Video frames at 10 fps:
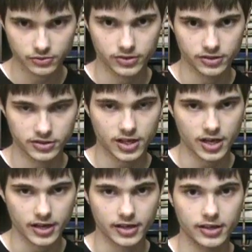when there's a
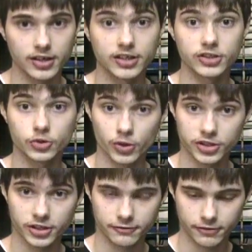high
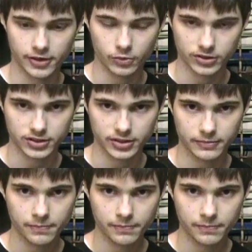switching frequency.